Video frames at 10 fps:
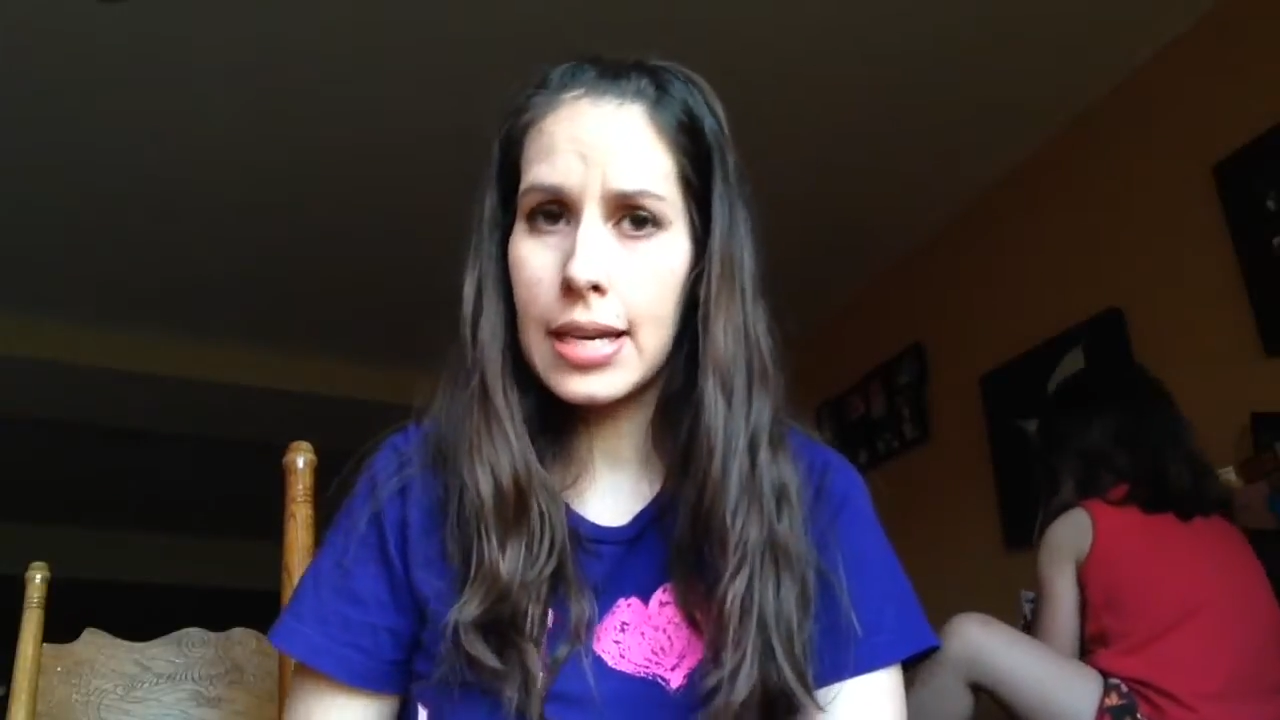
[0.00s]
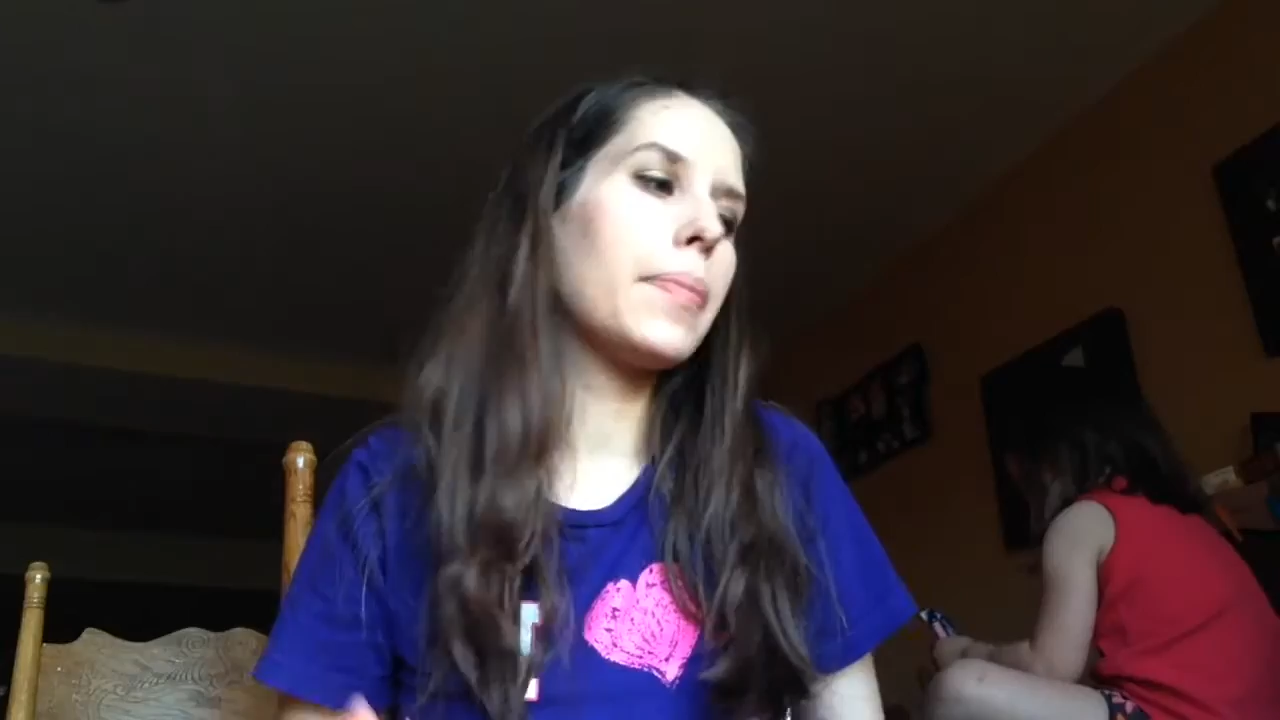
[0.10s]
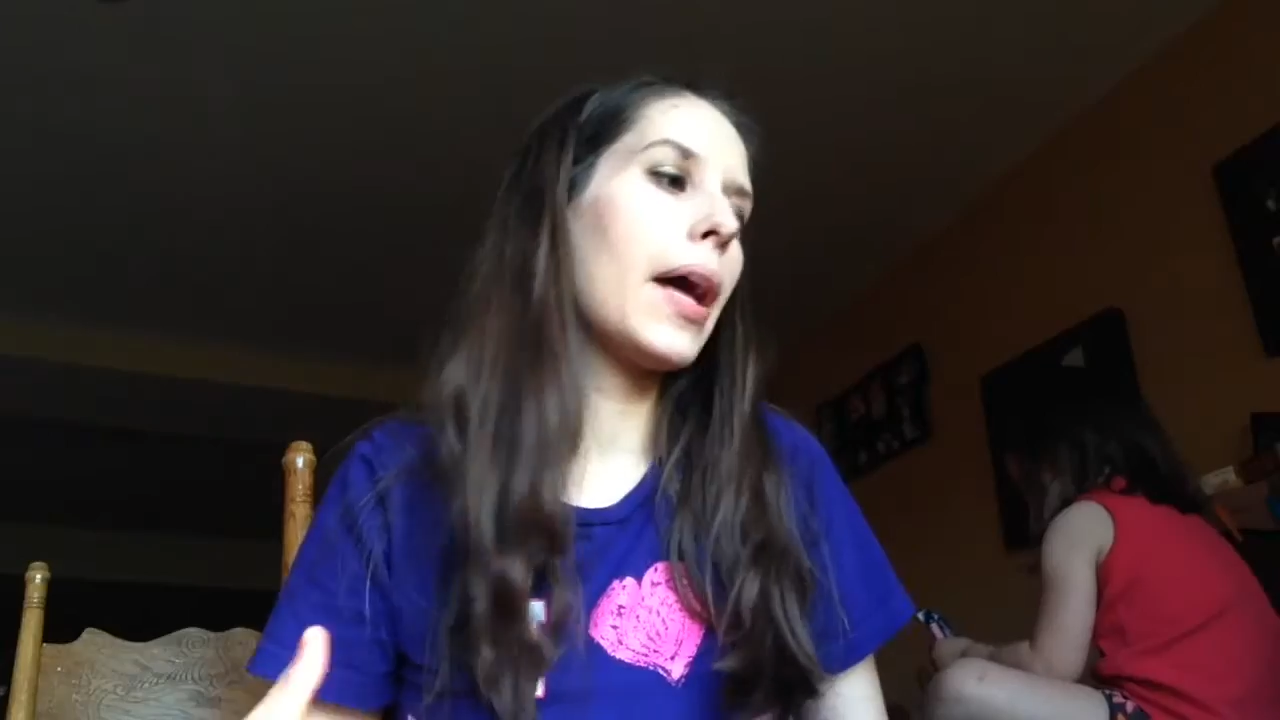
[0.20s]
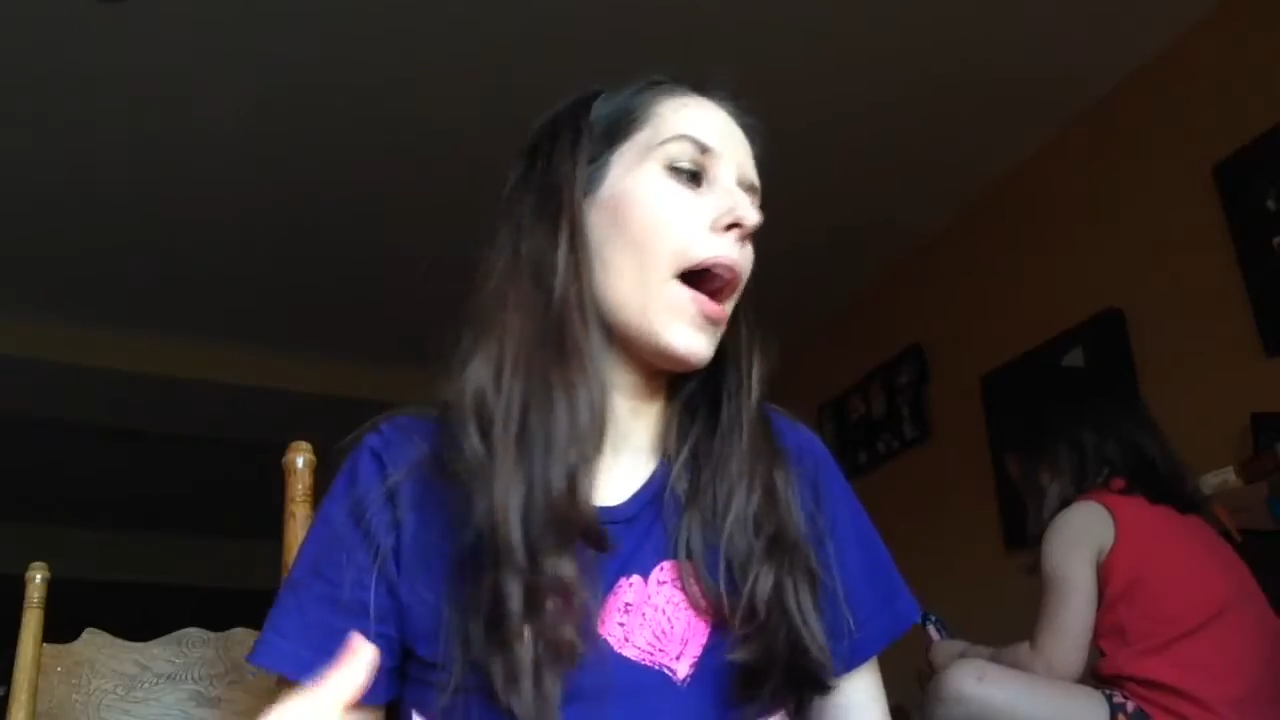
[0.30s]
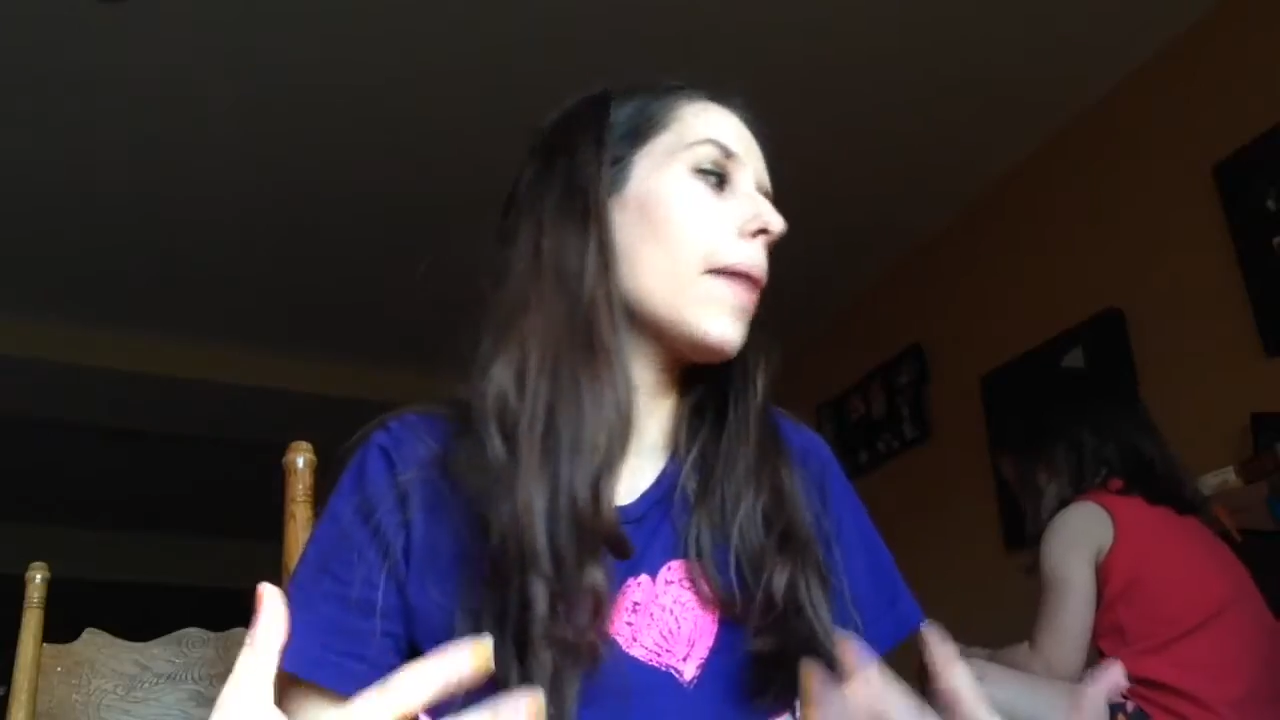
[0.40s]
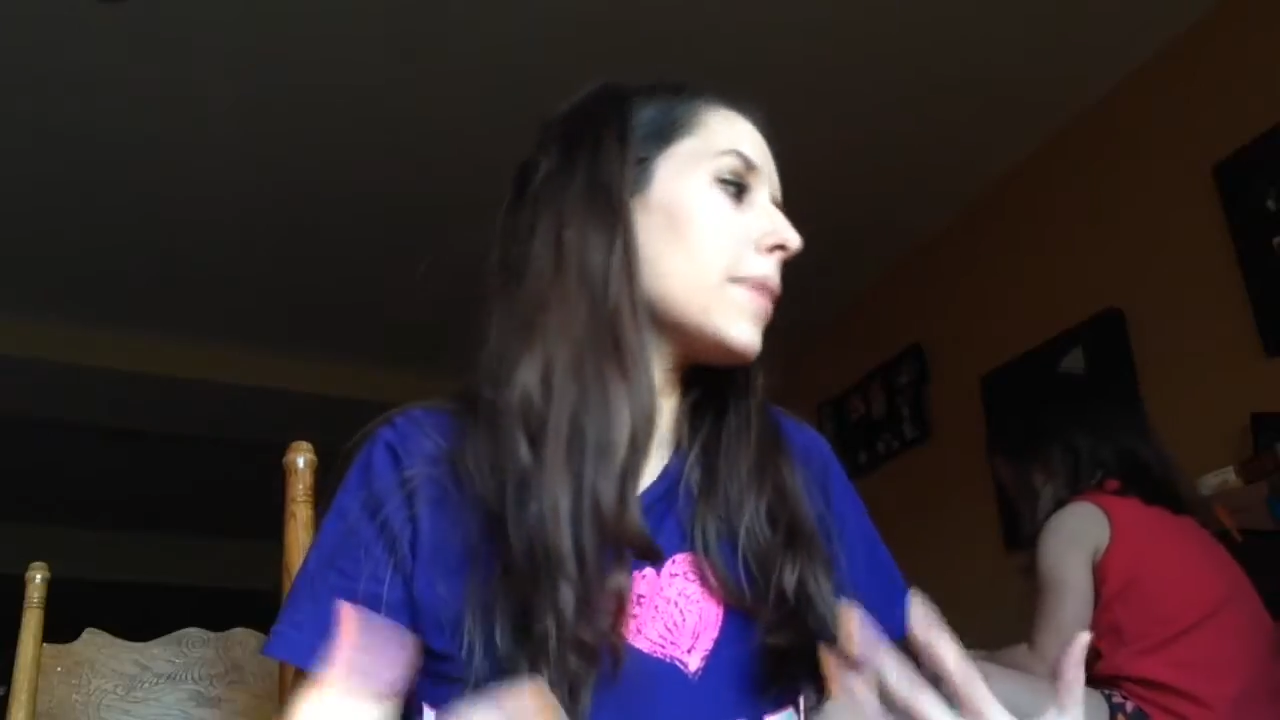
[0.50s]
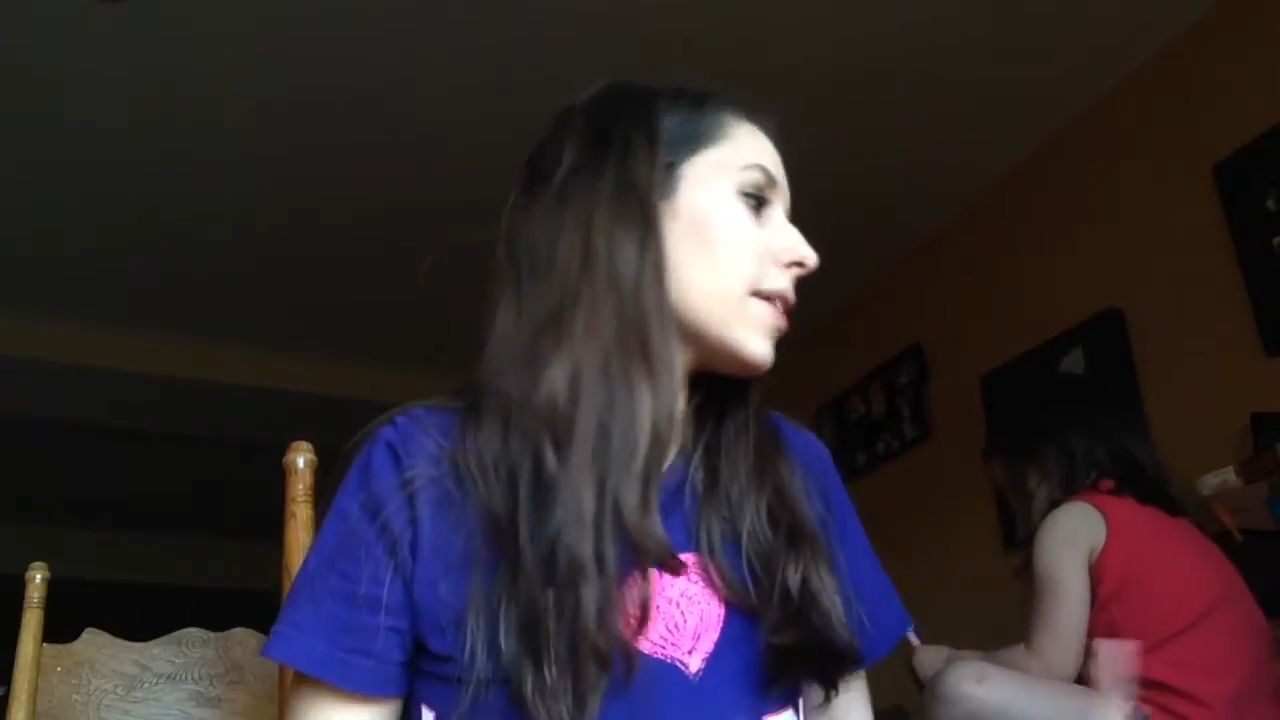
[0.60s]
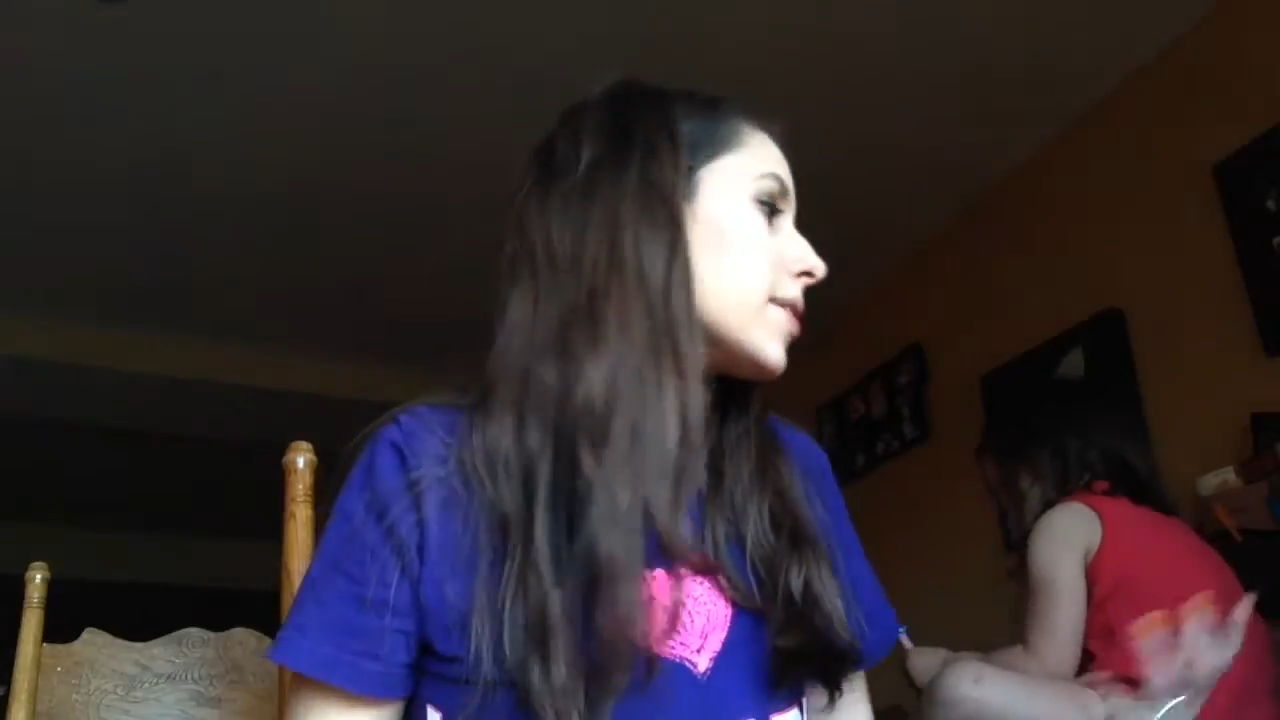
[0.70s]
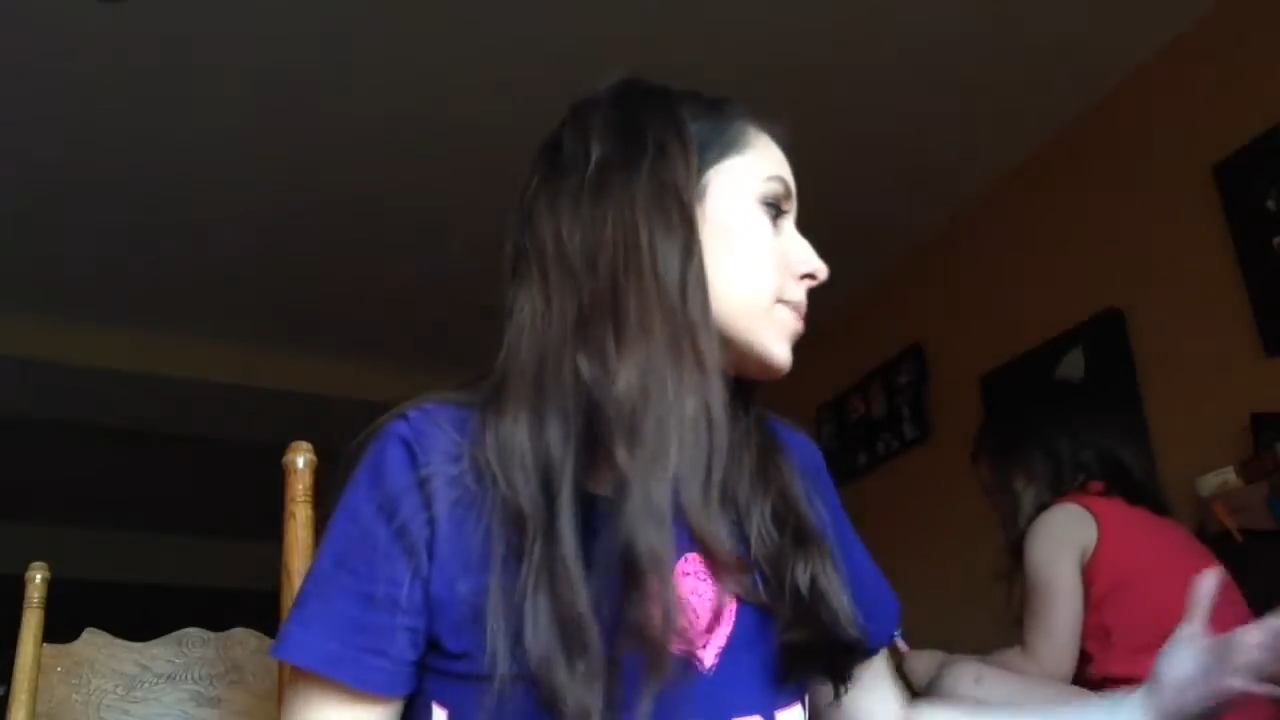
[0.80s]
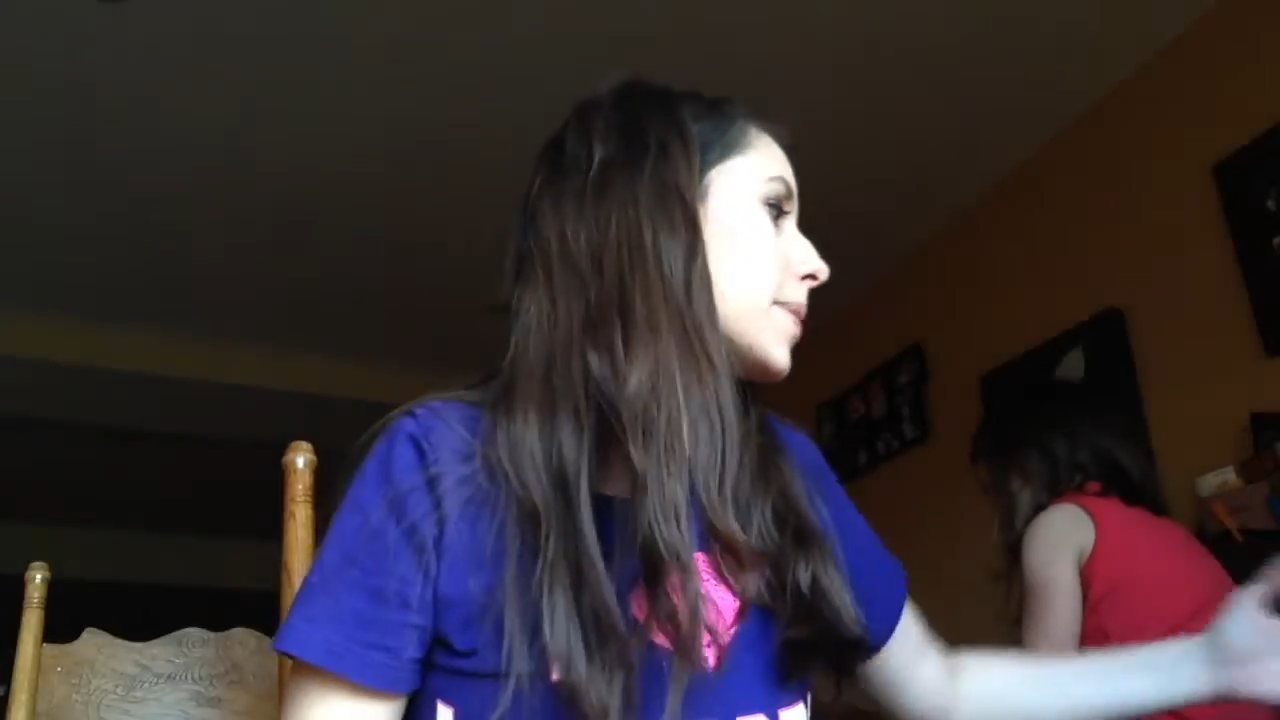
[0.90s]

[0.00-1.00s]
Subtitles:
but I'm in this